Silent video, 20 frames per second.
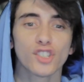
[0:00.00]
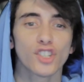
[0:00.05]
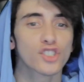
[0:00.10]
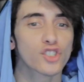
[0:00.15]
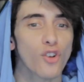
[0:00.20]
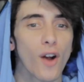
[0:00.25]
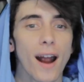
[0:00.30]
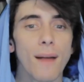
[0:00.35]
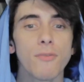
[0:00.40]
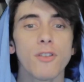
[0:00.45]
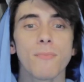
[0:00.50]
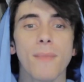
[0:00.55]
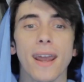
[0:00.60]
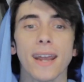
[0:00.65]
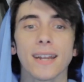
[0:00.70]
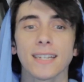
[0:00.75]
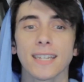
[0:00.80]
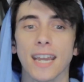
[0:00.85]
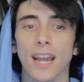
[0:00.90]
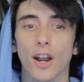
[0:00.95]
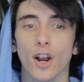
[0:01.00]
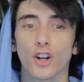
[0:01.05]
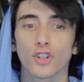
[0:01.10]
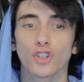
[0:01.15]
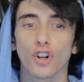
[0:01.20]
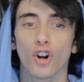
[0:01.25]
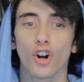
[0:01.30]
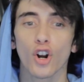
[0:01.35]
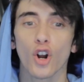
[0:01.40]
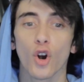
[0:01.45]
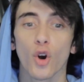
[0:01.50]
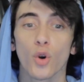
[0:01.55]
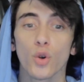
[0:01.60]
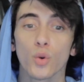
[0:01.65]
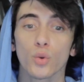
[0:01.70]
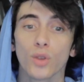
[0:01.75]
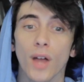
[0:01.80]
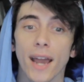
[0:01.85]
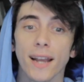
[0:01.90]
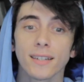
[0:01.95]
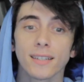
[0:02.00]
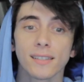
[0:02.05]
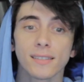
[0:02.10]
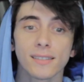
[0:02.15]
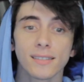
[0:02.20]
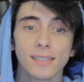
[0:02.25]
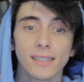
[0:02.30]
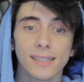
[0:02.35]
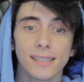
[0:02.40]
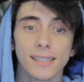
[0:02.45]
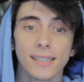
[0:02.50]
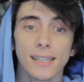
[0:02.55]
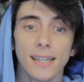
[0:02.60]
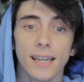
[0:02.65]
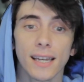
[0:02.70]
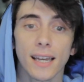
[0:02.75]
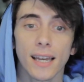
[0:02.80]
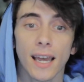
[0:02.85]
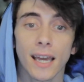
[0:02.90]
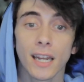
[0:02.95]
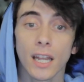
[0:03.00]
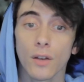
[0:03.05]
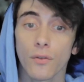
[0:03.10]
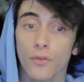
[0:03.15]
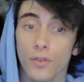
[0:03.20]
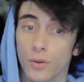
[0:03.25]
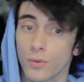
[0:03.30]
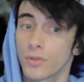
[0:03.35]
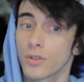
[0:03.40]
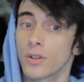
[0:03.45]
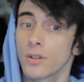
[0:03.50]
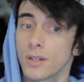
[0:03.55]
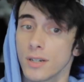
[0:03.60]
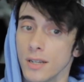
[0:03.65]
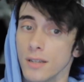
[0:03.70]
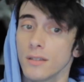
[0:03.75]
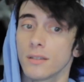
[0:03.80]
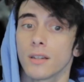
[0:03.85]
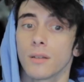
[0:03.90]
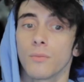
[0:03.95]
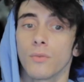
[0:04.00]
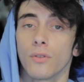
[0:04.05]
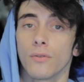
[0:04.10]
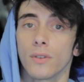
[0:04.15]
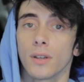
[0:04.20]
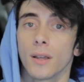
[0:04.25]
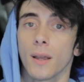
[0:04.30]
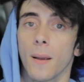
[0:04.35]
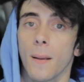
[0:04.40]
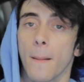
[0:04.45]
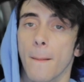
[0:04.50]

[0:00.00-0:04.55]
describe the main character who you'd like to see in a future Disney movie.